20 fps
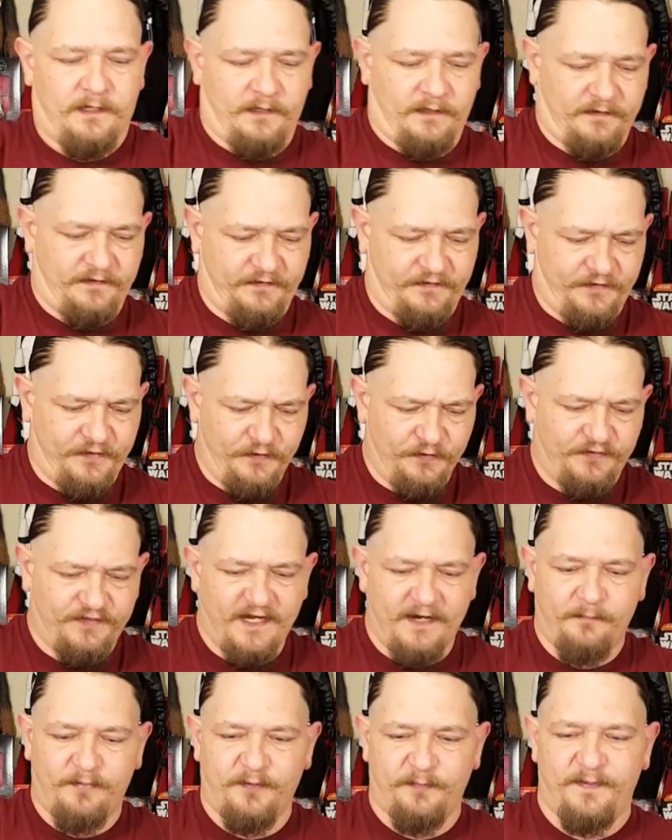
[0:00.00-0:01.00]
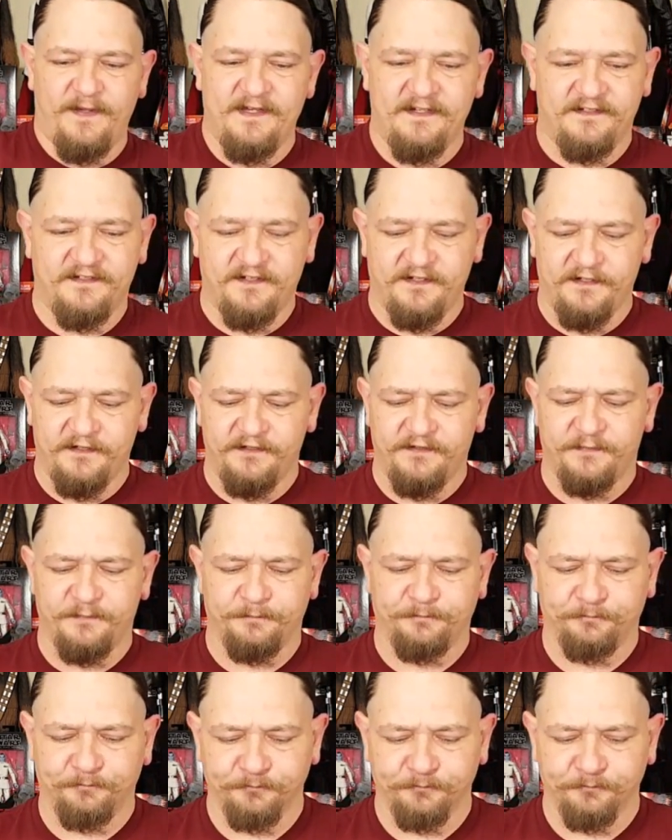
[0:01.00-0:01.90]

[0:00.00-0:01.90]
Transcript: It's 2 separate pieces,